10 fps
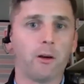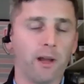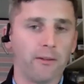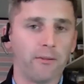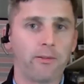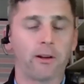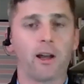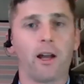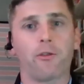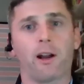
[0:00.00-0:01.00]
You know, we have a
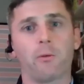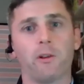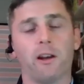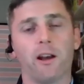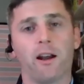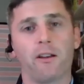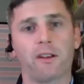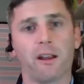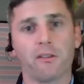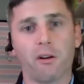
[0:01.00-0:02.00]
contract with the United
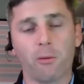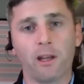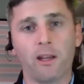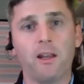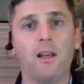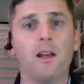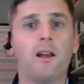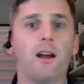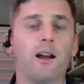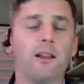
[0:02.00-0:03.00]
States Army
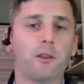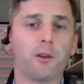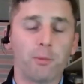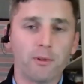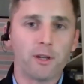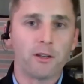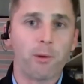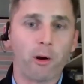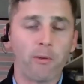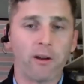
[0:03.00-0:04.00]
uh, and the, the
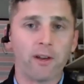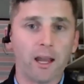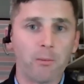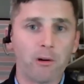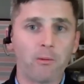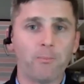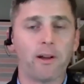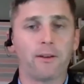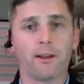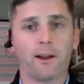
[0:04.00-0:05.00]
Department of Labor,
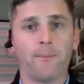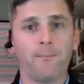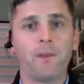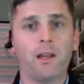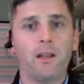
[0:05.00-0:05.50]
but um,